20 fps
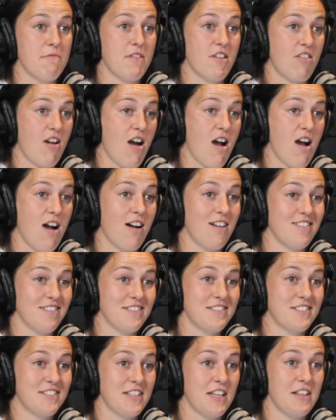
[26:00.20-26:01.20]
there are.
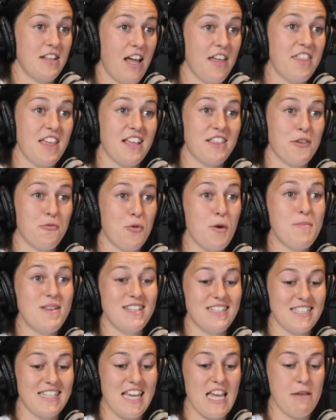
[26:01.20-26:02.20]
I think the
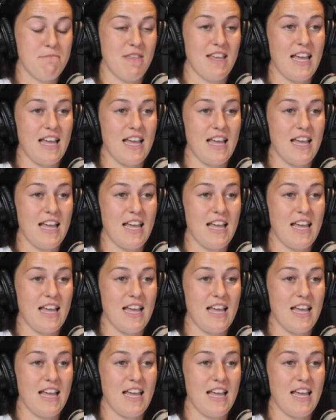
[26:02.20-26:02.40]
women's game,